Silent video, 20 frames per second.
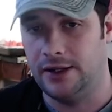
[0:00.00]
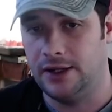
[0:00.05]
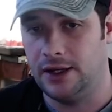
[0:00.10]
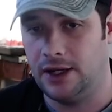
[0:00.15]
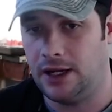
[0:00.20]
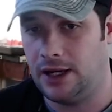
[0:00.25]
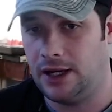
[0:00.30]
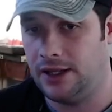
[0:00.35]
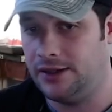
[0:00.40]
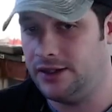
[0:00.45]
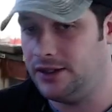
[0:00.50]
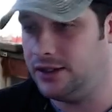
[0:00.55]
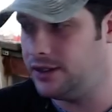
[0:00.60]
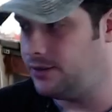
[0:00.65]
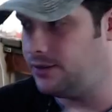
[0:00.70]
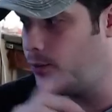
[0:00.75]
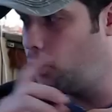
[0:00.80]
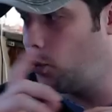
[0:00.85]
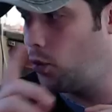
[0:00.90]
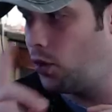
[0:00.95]
The
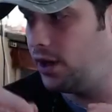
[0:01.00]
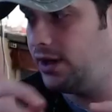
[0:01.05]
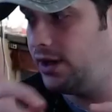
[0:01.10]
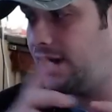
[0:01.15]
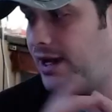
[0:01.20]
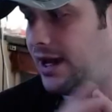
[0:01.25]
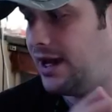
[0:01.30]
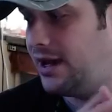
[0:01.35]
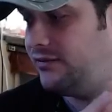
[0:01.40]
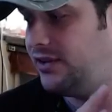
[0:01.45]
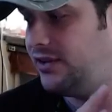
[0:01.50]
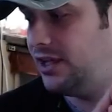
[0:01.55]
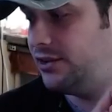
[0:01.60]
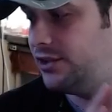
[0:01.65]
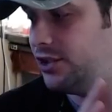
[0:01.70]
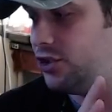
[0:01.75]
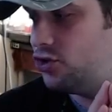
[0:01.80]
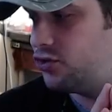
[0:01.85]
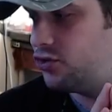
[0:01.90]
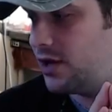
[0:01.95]
one I have yet to
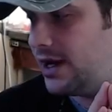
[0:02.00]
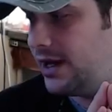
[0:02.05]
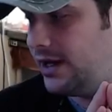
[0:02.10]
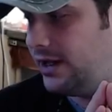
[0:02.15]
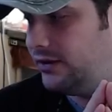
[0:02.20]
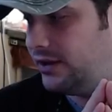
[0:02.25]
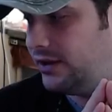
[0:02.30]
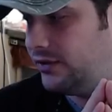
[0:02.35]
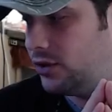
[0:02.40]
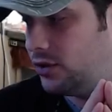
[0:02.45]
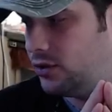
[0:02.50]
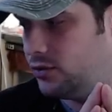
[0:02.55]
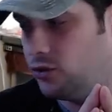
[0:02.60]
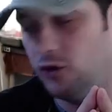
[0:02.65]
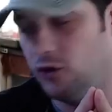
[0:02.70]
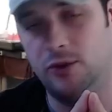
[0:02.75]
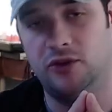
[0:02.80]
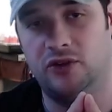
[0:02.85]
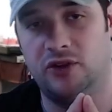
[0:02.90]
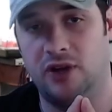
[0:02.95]
try is I've heard
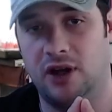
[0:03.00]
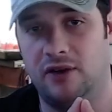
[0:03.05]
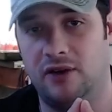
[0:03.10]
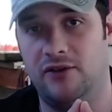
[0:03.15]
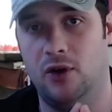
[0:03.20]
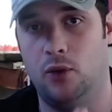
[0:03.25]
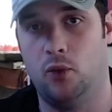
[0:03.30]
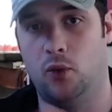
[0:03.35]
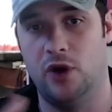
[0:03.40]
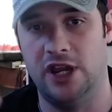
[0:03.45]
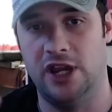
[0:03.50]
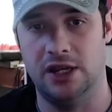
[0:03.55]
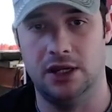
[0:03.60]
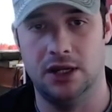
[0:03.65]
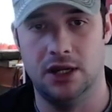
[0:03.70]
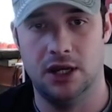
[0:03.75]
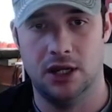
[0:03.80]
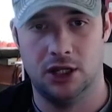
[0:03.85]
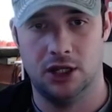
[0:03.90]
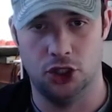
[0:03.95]
rumors of the Wii
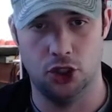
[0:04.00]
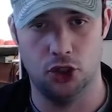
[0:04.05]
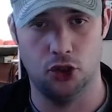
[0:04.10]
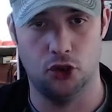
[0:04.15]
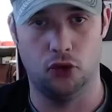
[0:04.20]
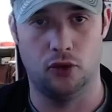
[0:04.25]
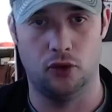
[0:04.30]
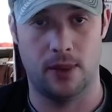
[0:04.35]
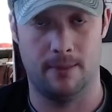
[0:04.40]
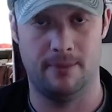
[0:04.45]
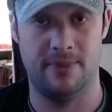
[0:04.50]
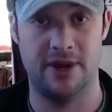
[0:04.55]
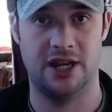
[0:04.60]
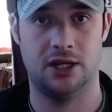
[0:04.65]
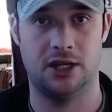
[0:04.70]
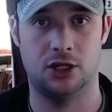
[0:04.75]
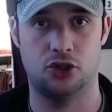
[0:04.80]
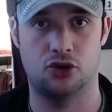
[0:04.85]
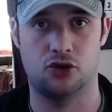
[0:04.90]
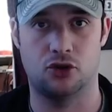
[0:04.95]
U, the big
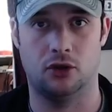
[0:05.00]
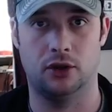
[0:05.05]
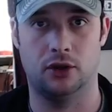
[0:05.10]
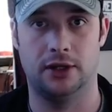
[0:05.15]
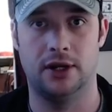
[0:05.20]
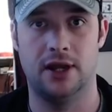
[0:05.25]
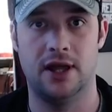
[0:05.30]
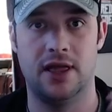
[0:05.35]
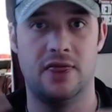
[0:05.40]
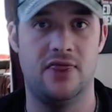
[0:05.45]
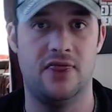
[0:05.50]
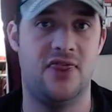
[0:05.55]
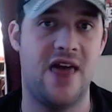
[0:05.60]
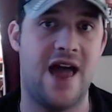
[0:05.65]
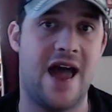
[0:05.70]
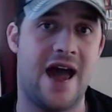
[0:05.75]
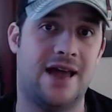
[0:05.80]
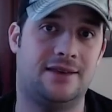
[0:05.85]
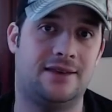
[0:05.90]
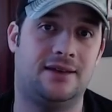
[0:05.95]
controller,
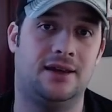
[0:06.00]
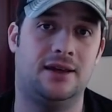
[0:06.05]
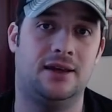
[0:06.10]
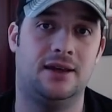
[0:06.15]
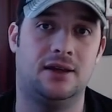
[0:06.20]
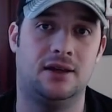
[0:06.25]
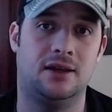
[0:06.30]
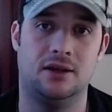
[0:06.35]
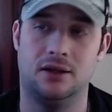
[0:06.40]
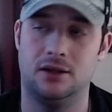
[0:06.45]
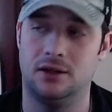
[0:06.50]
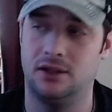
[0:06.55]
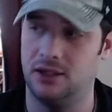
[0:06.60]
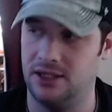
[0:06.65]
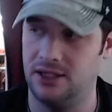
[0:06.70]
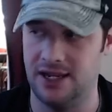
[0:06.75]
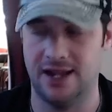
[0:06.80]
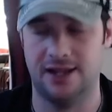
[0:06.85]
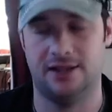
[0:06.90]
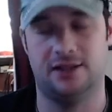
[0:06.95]
that
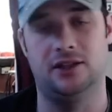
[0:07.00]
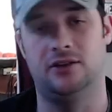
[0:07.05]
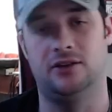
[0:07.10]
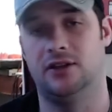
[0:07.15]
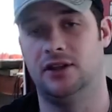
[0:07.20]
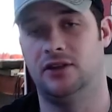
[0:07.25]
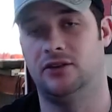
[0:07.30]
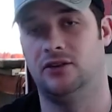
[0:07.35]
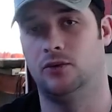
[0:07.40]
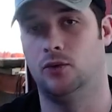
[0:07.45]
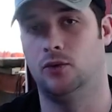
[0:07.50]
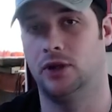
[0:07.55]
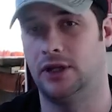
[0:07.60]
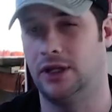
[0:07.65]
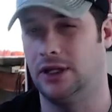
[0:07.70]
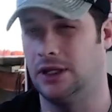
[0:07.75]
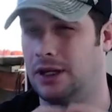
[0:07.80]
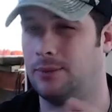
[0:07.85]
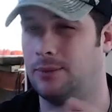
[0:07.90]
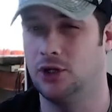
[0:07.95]
connecting to this and working,
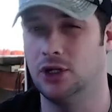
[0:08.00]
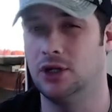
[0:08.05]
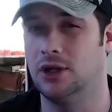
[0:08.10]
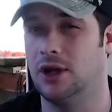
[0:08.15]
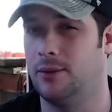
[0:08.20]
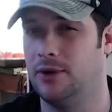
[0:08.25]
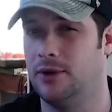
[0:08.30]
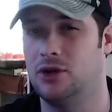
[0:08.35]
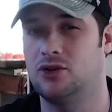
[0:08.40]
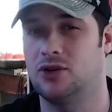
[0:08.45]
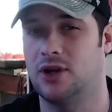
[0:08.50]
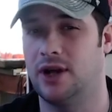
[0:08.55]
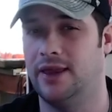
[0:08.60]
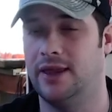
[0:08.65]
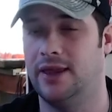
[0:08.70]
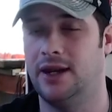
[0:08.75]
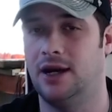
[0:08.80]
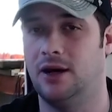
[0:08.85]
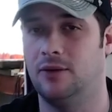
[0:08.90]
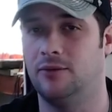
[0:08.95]
and I'm gonna try that
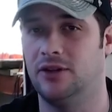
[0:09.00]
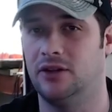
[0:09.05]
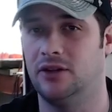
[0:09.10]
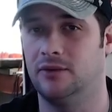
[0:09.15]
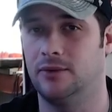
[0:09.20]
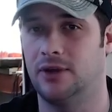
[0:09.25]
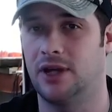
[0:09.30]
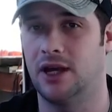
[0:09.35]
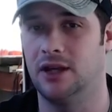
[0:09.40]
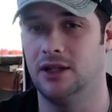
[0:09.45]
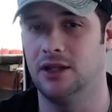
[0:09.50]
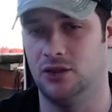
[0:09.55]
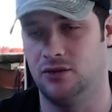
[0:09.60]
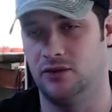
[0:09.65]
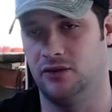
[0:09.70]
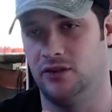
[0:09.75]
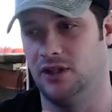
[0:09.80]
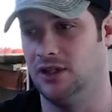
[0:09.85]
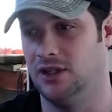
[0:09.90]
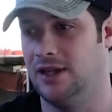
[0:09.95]
out because I'm kind of
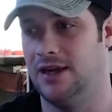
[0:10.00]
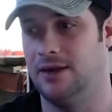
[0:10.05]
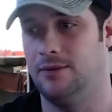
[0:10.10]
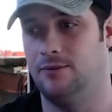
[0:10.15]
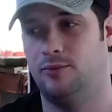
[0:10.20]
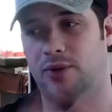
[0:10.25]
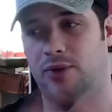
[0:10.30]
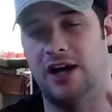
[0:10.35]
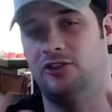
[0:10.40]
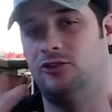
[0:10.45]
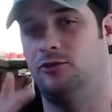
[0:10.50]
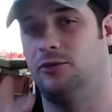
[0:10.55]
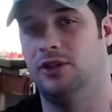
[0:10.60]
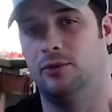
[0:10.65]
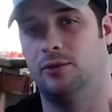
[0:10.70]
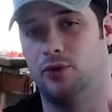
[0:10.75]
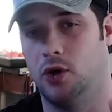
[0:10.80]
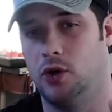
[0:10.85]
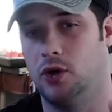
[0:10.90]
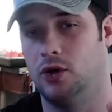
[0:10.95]
interested in that. Possibly the
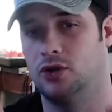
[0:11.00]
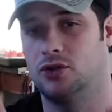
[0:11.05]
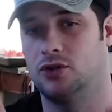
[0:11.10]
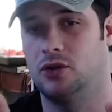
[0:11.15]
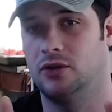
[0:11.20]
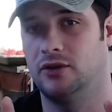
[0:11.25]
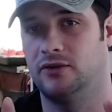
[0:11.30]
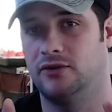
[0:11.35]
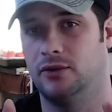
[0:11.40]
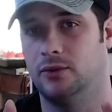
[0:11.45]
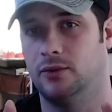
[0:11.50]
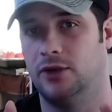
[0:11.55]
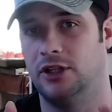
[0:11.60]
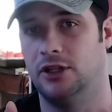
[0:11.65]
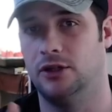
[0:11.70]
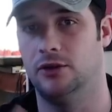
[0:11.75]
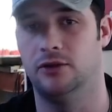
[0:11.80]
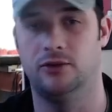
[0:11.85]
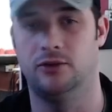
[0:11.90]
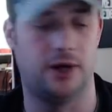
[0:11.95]
Pro controller for Wii
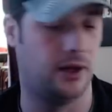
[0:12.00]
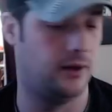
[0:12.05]
U as well.